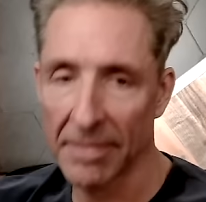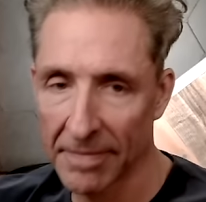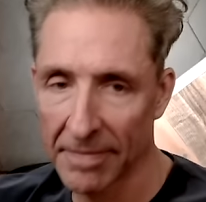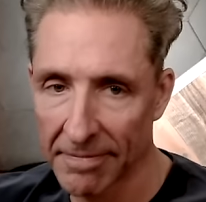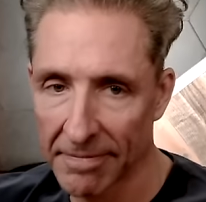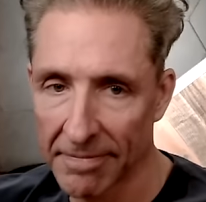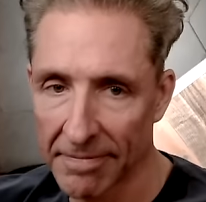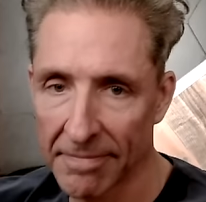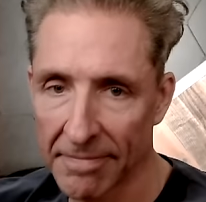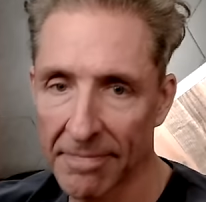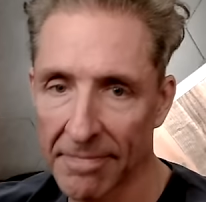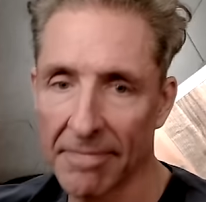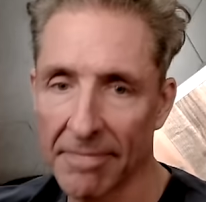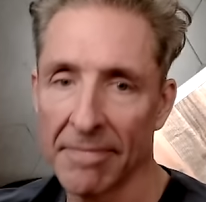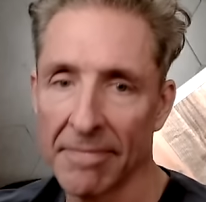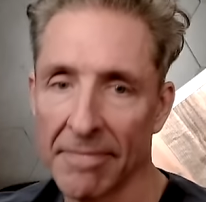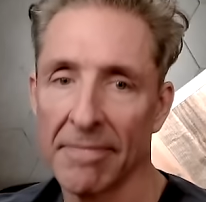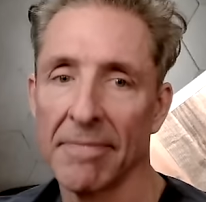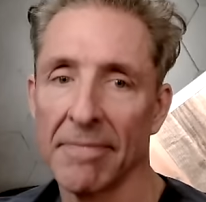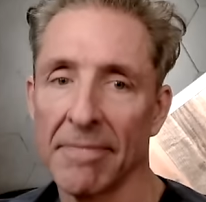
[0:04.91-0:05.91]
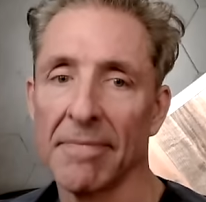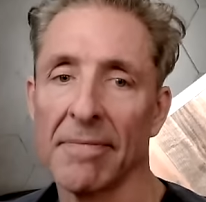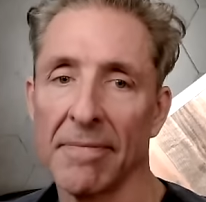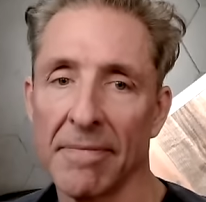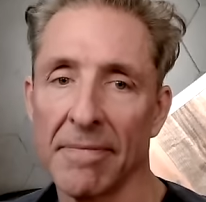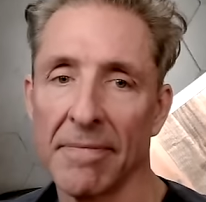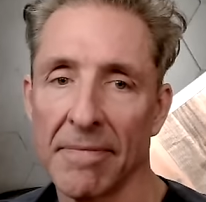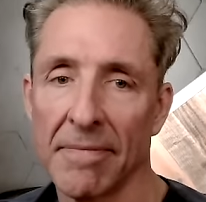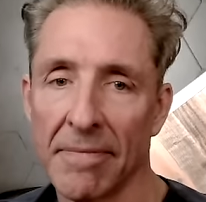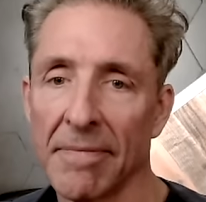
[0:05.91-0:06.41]

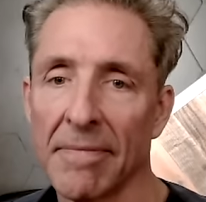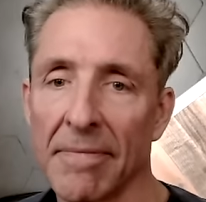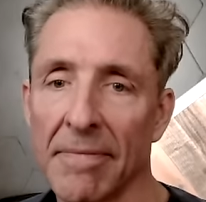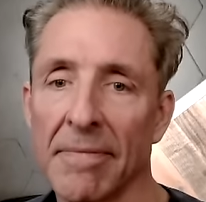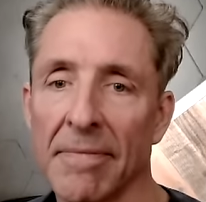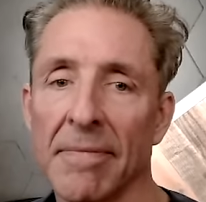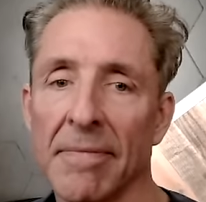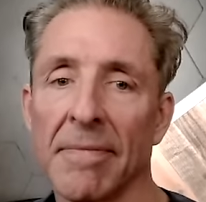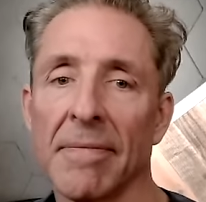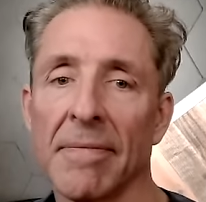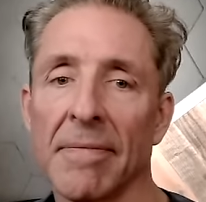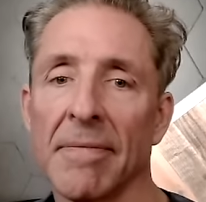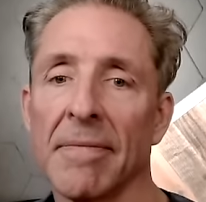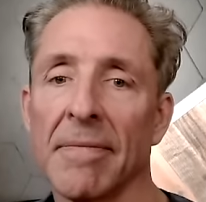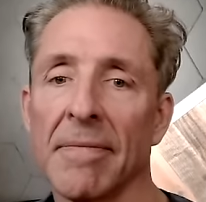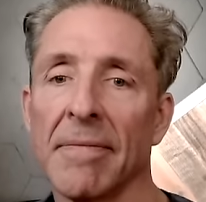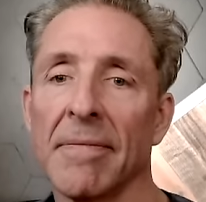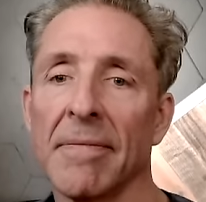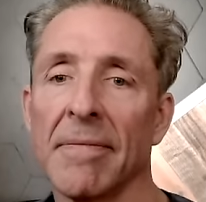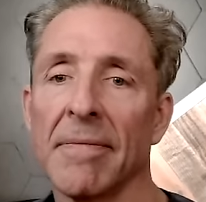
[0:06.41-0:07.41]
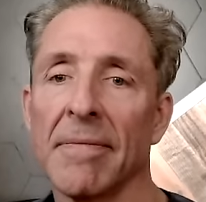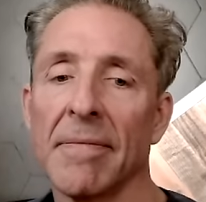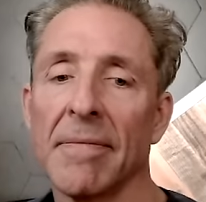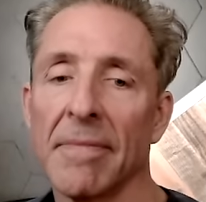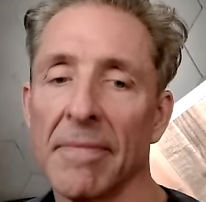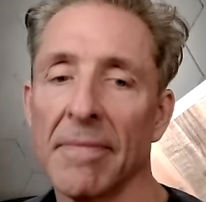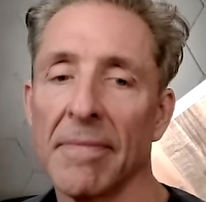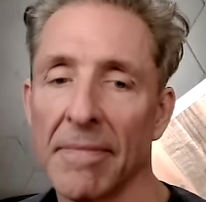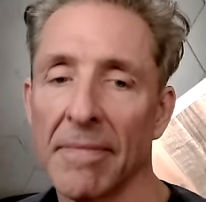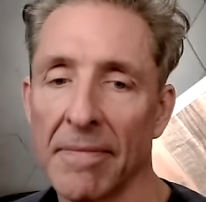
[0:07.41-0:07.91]

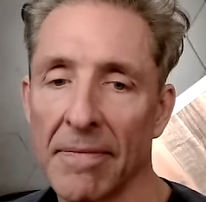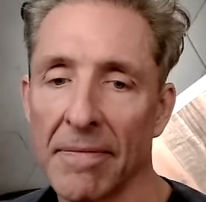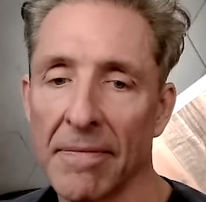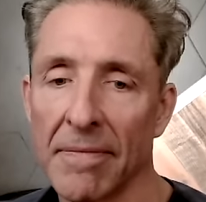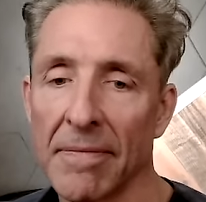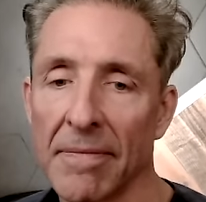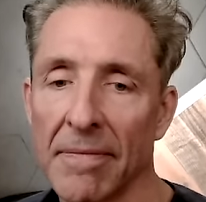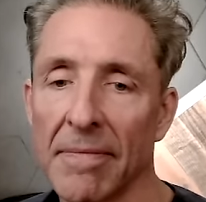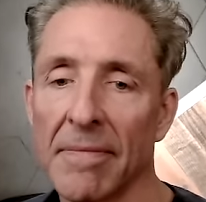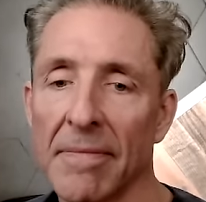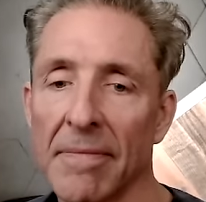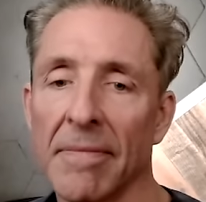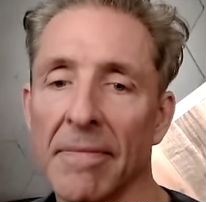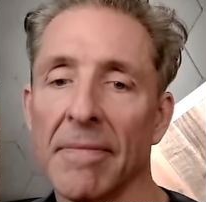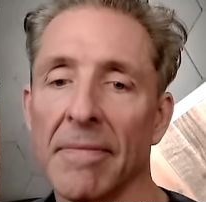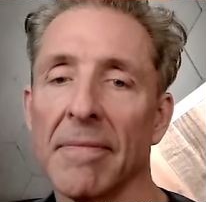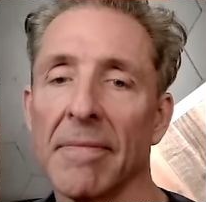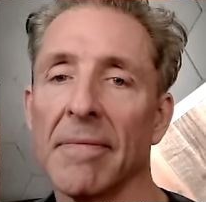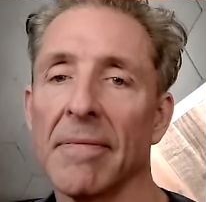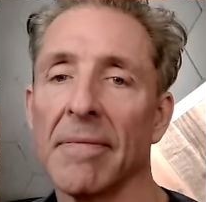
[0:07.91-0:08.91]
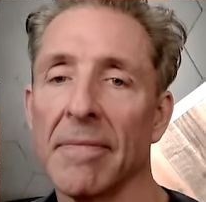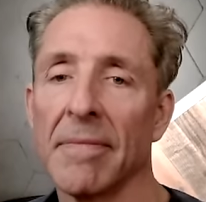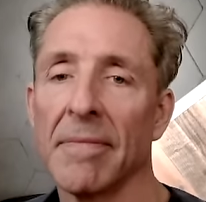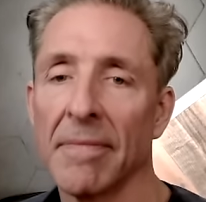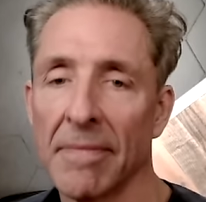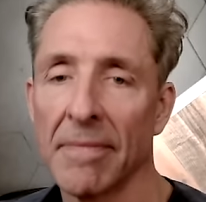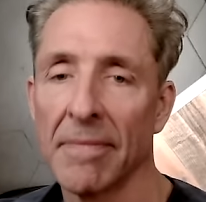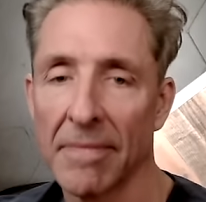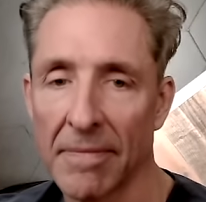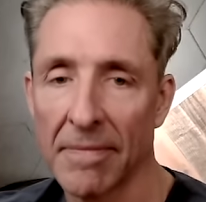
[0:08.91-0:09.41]

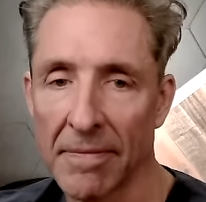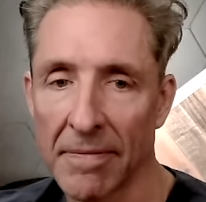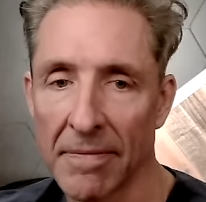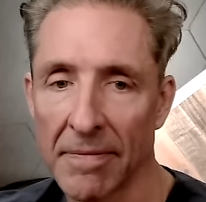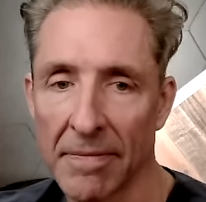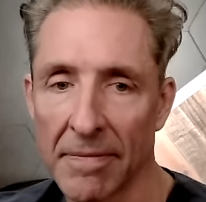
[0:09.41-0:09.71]
(not speaking)